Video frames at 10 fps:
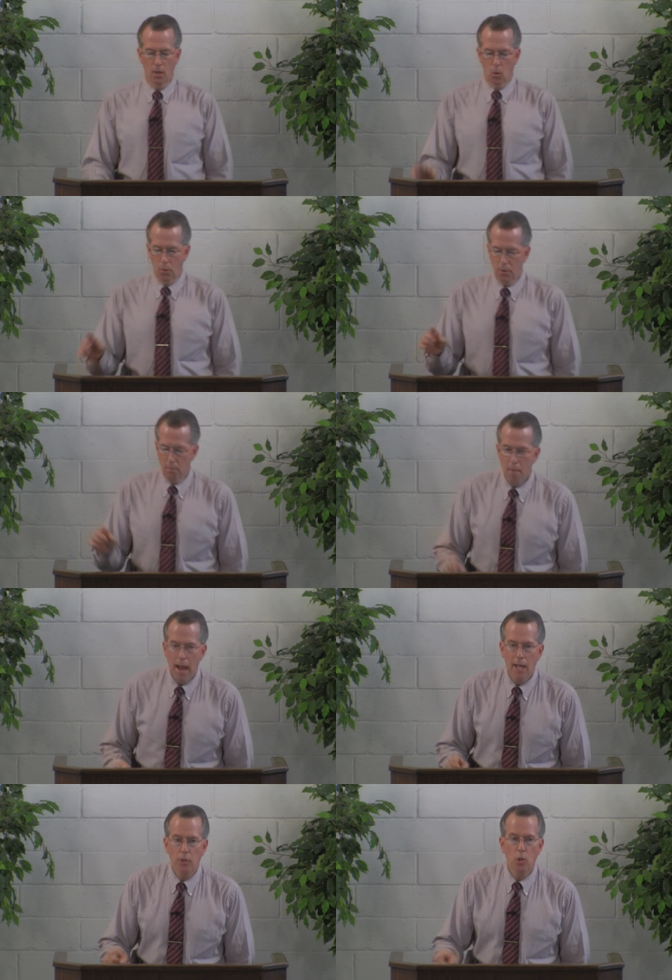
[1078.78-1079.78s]
or the
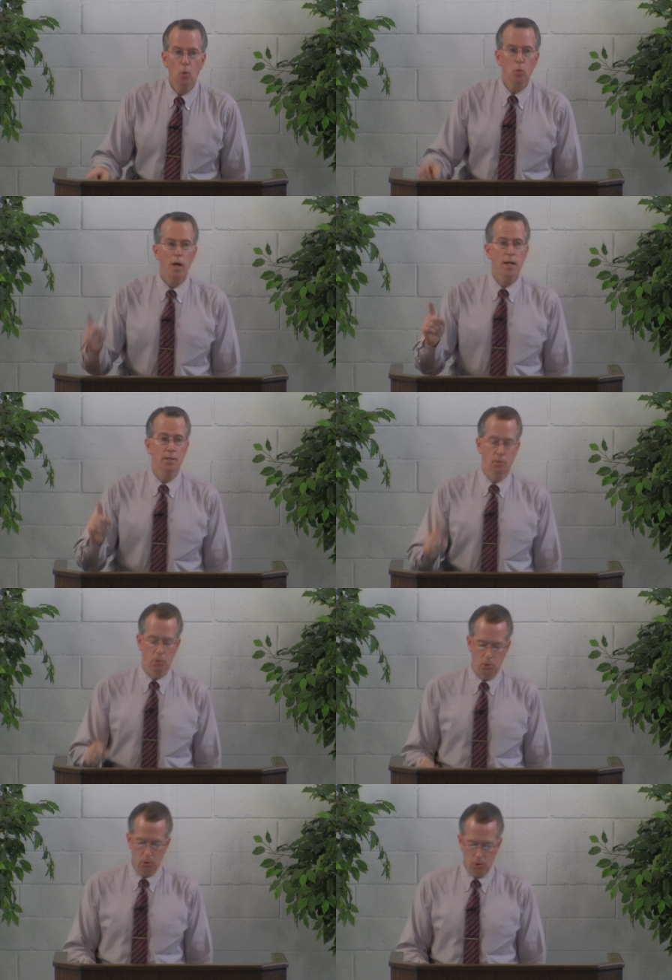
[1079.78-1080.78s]
man who
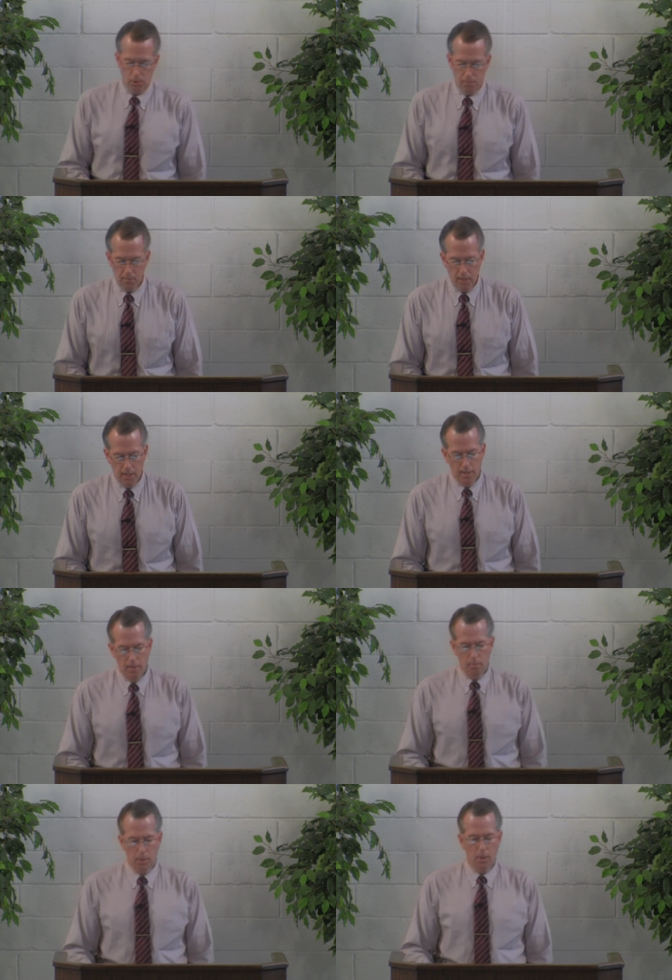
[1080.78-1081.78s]
runs,
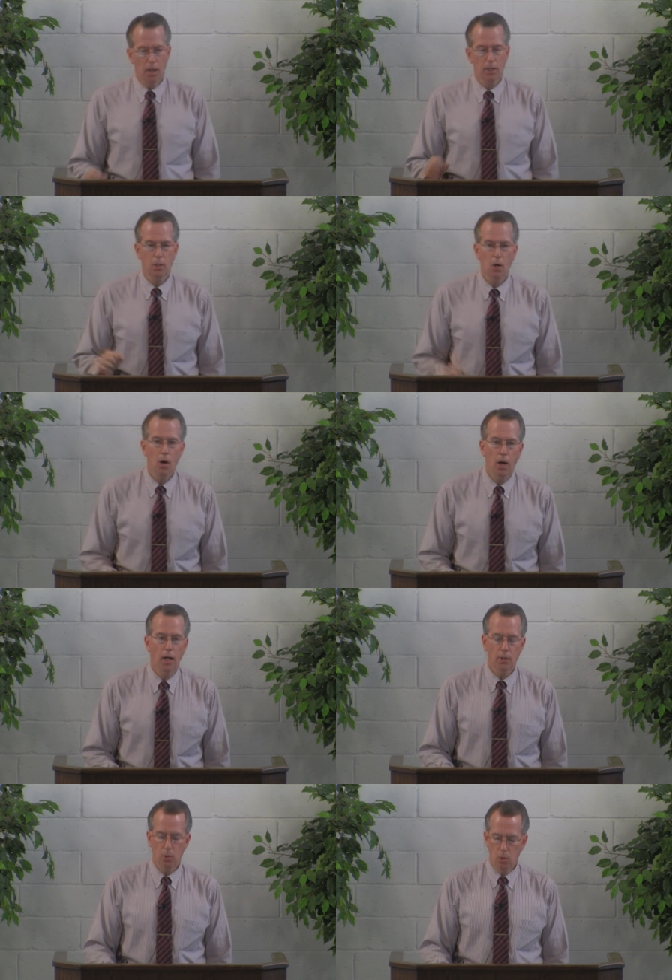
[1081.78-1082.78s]
but on
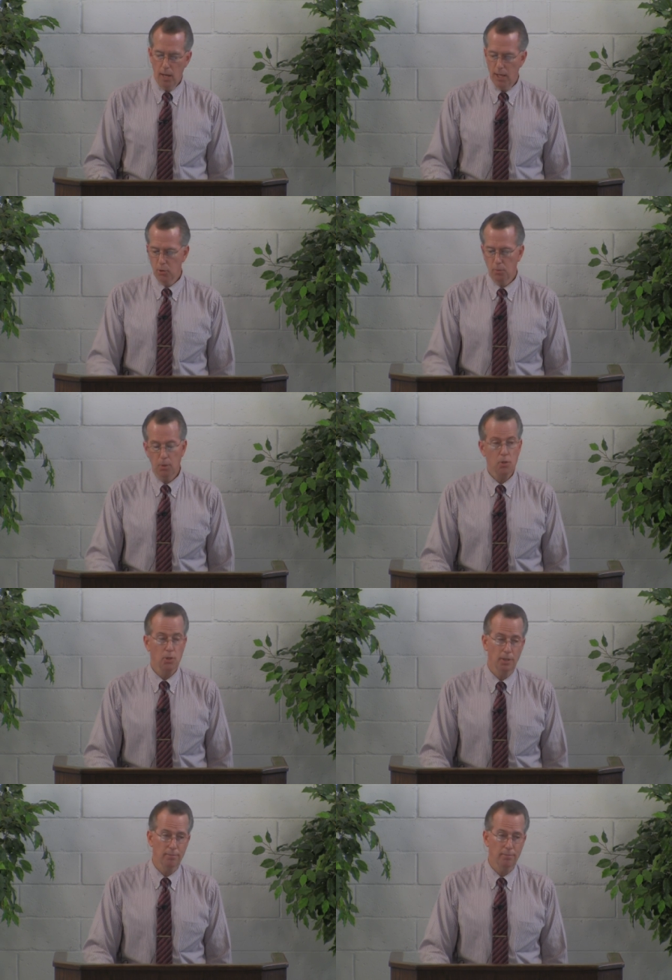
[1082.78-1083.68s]
God who has mercy.